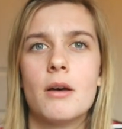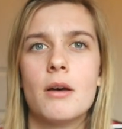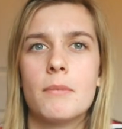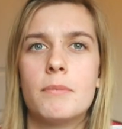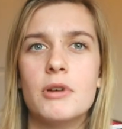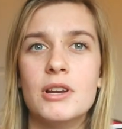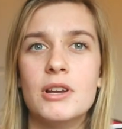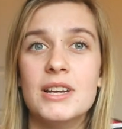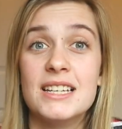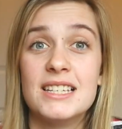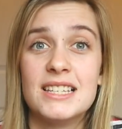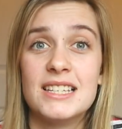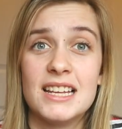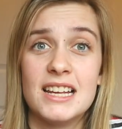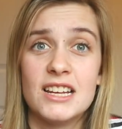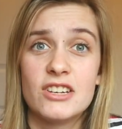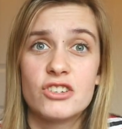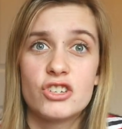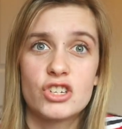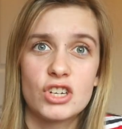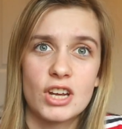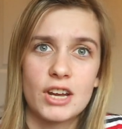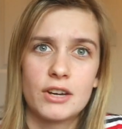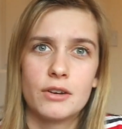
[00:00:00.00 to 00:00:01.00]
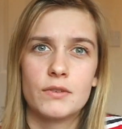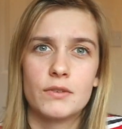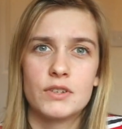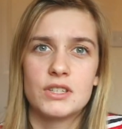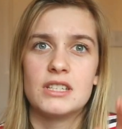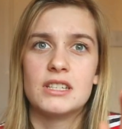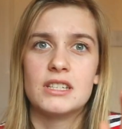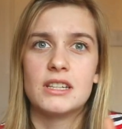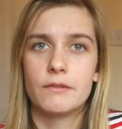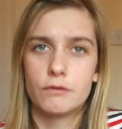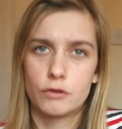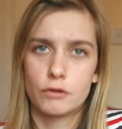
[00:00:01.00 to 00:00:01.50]
Pulisic and
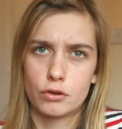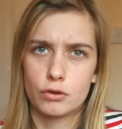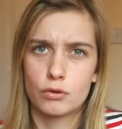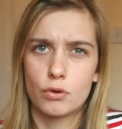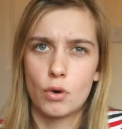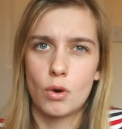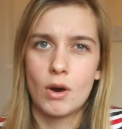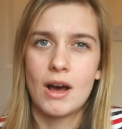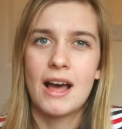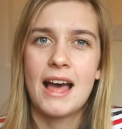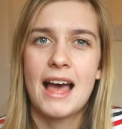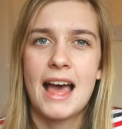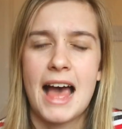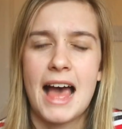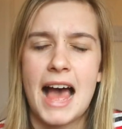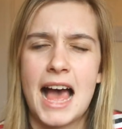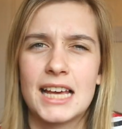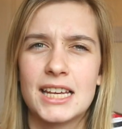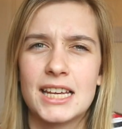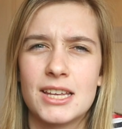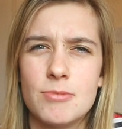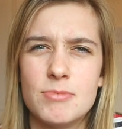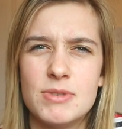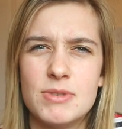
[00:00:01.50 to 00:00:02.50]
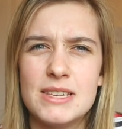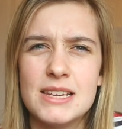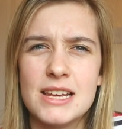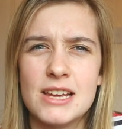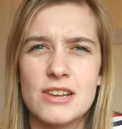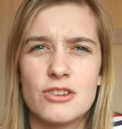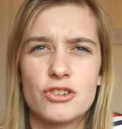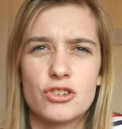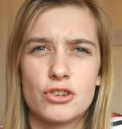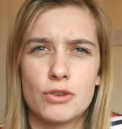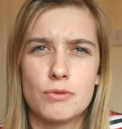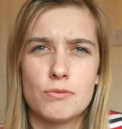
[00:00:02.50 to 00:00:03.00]
obviously they've just got Hakim
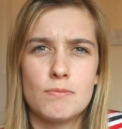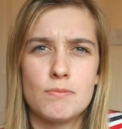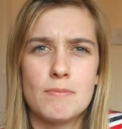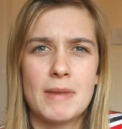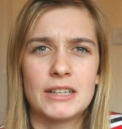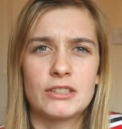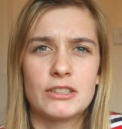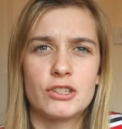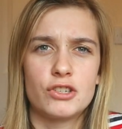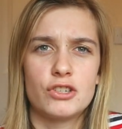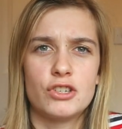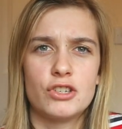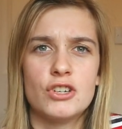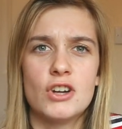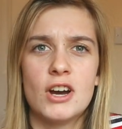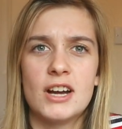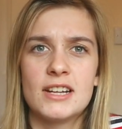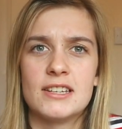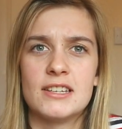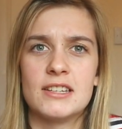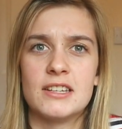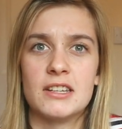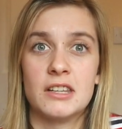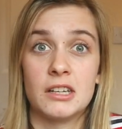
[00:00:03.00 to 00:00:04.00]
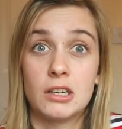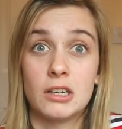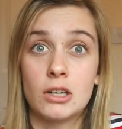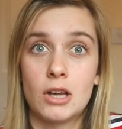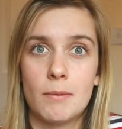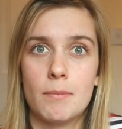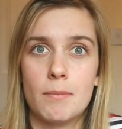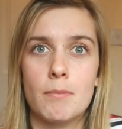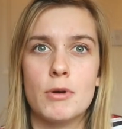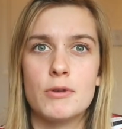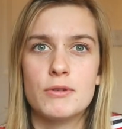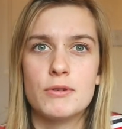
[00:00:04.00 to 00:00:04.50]
Ziyech so Manchester United are the
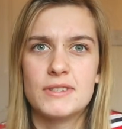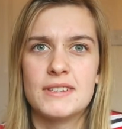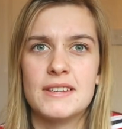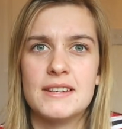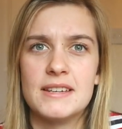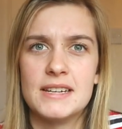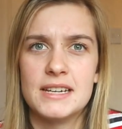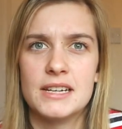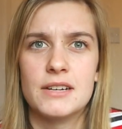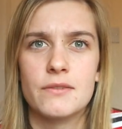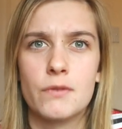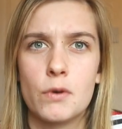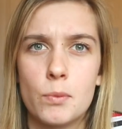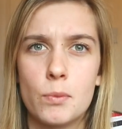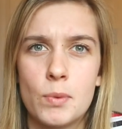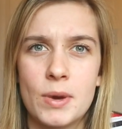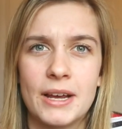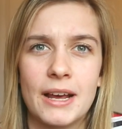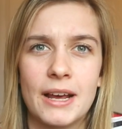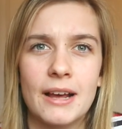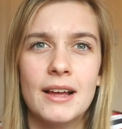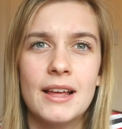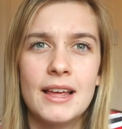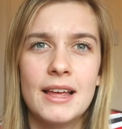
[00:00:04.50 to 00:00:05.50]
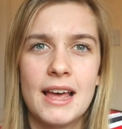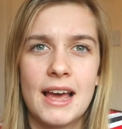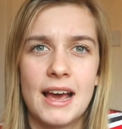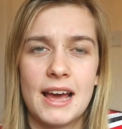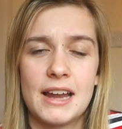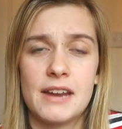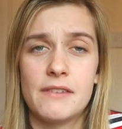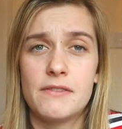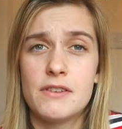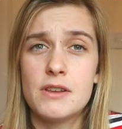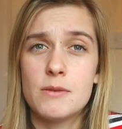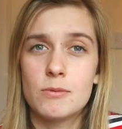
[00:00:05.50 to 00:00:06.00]
club most in need of a winger
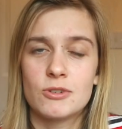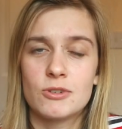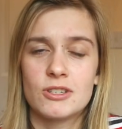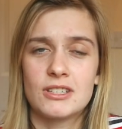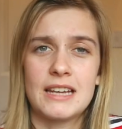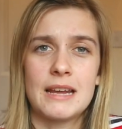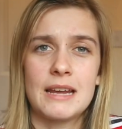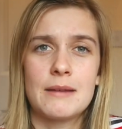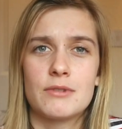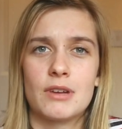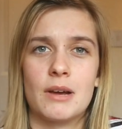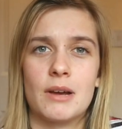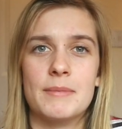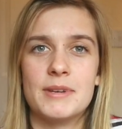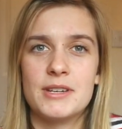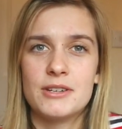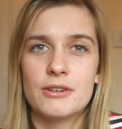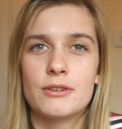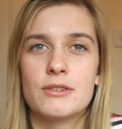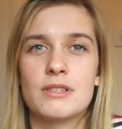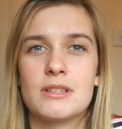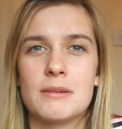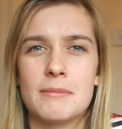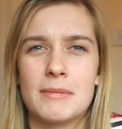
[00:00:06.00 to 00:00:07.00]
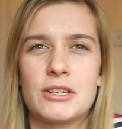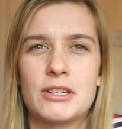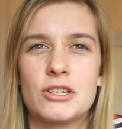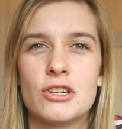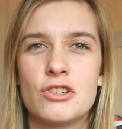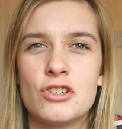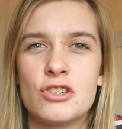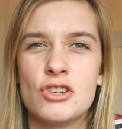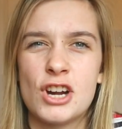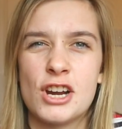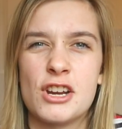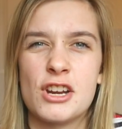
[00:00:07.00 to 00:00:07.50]
and if he wants game time he knows that
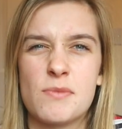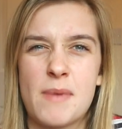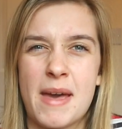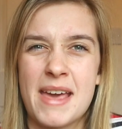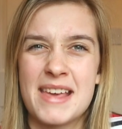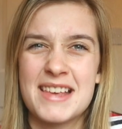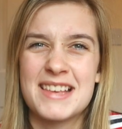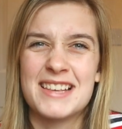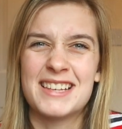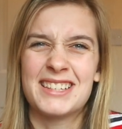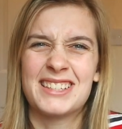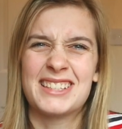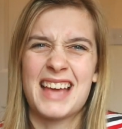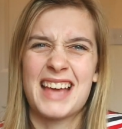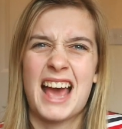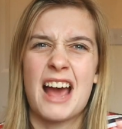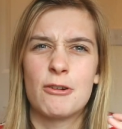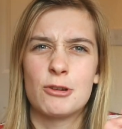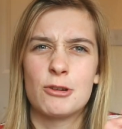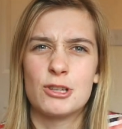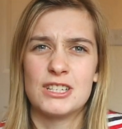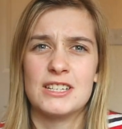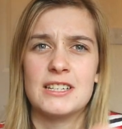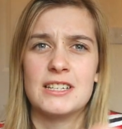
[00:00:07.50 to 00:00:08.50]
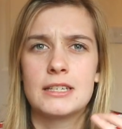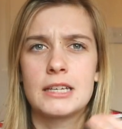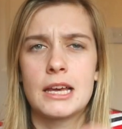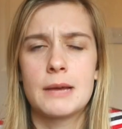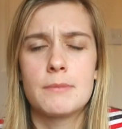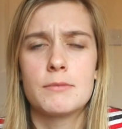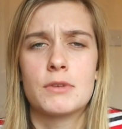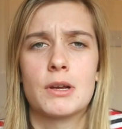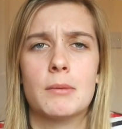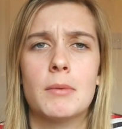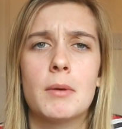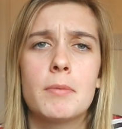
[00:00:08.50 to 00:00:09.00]
Manchester United but he is guaranteed
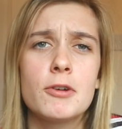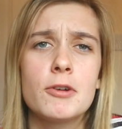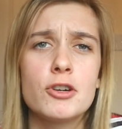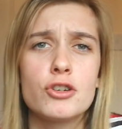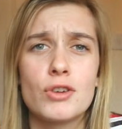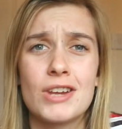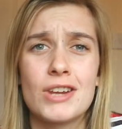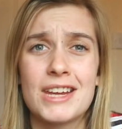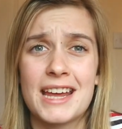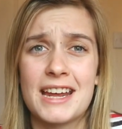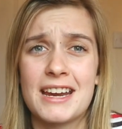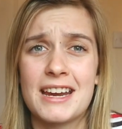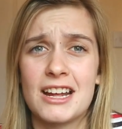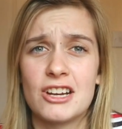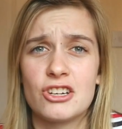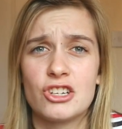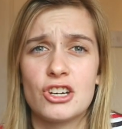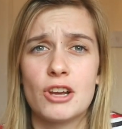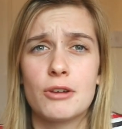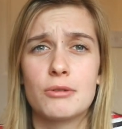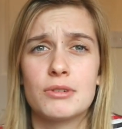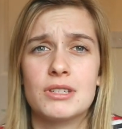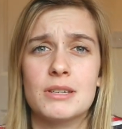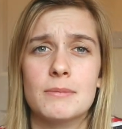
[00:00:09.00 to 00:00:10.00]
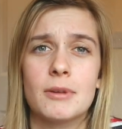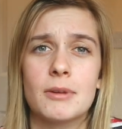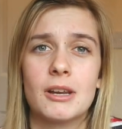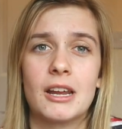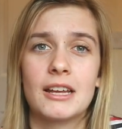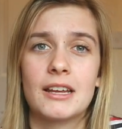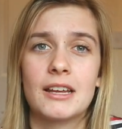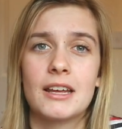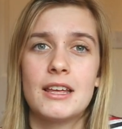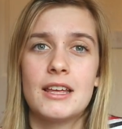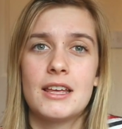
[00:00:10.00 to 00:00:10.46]
game time I'm pretty sure he get it at Chelsea but like